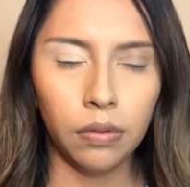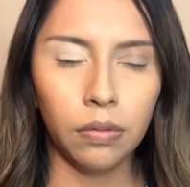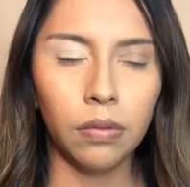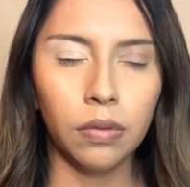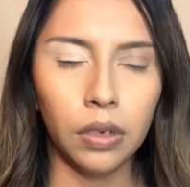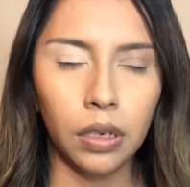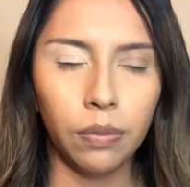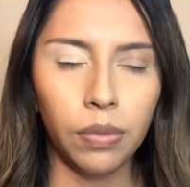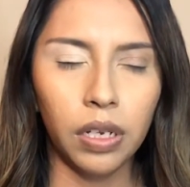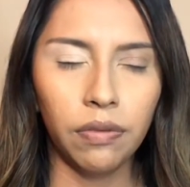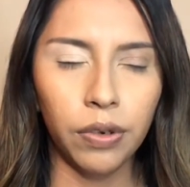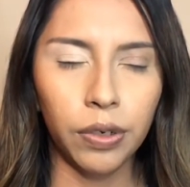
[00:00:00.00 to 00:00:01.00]
Okay. But
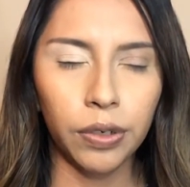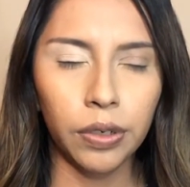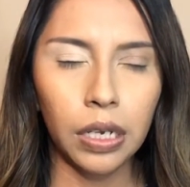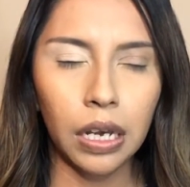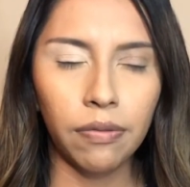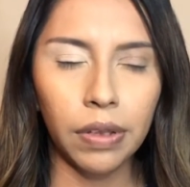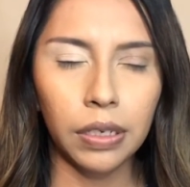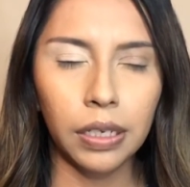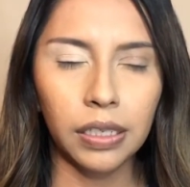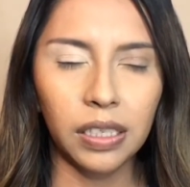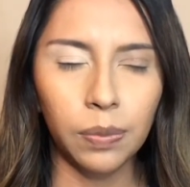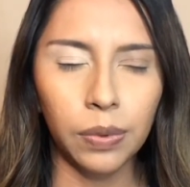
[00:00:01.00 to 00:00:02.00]
if you already have like
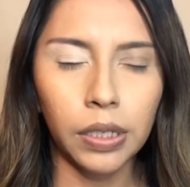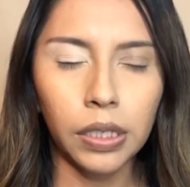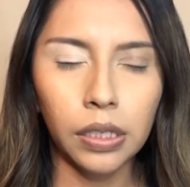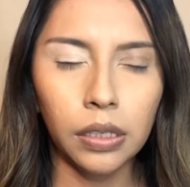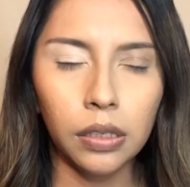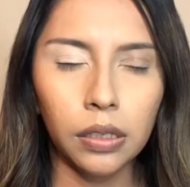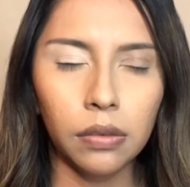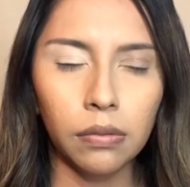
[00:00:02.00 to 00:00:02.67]
experience,